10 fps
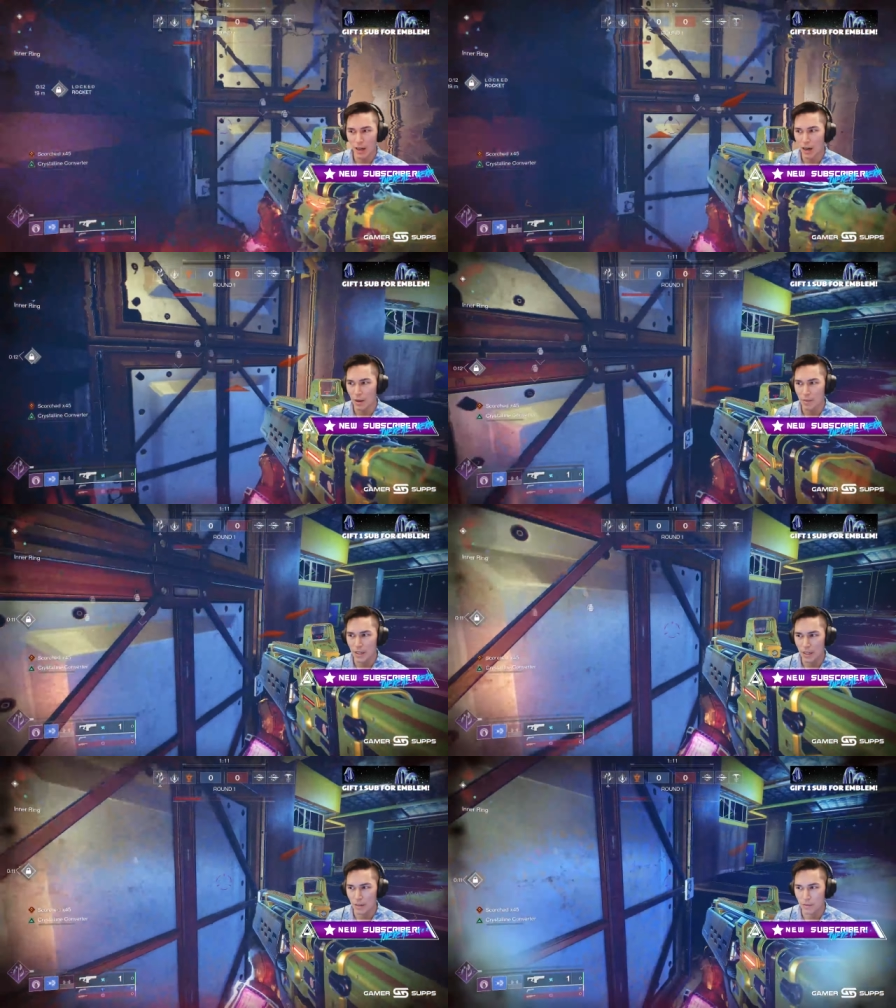I'm
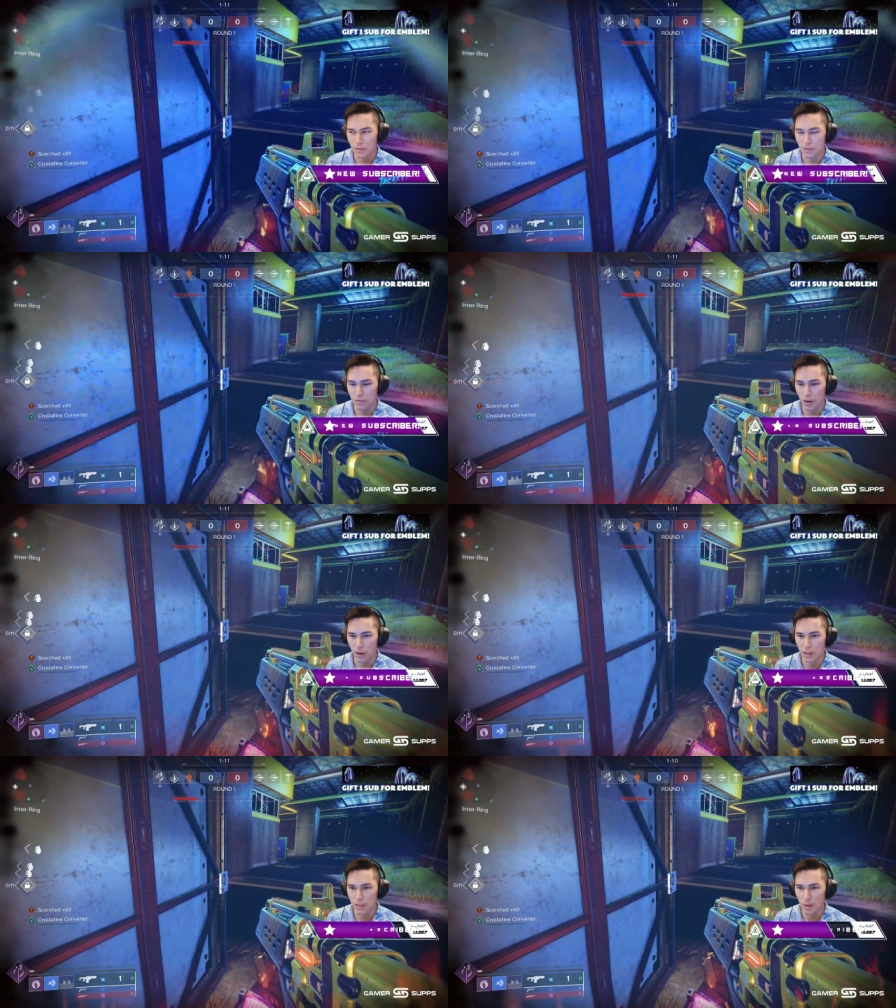getting
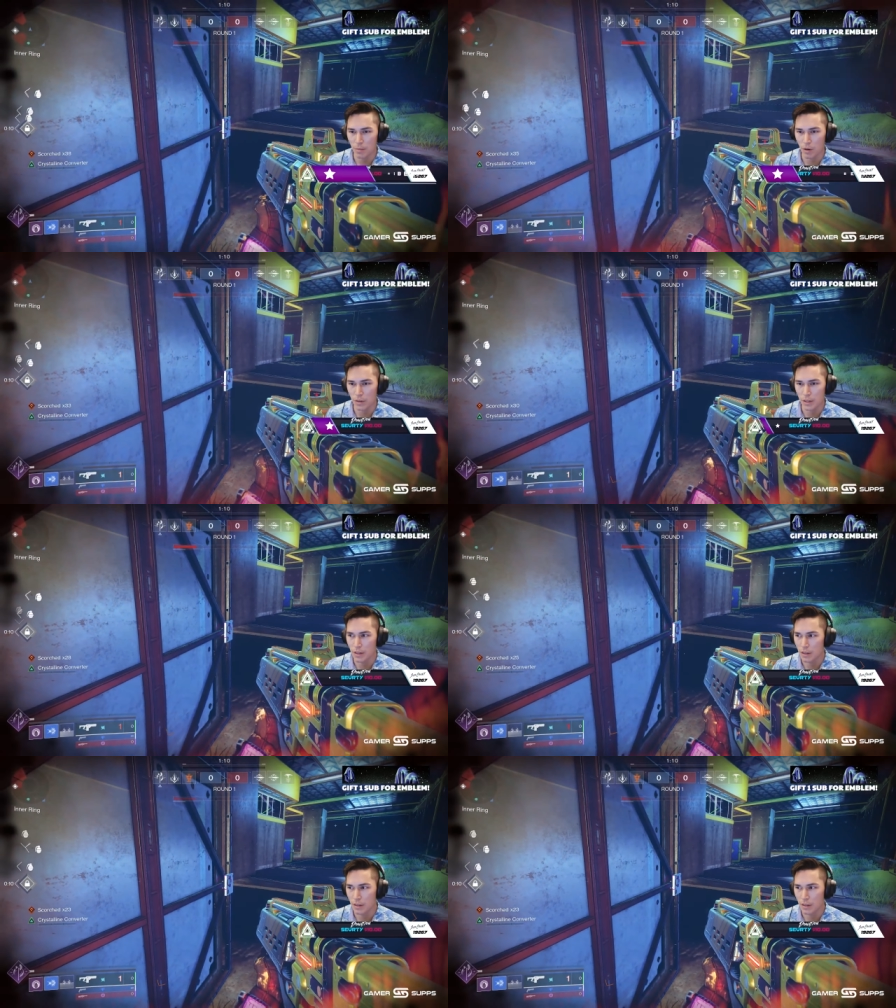fucked up over here.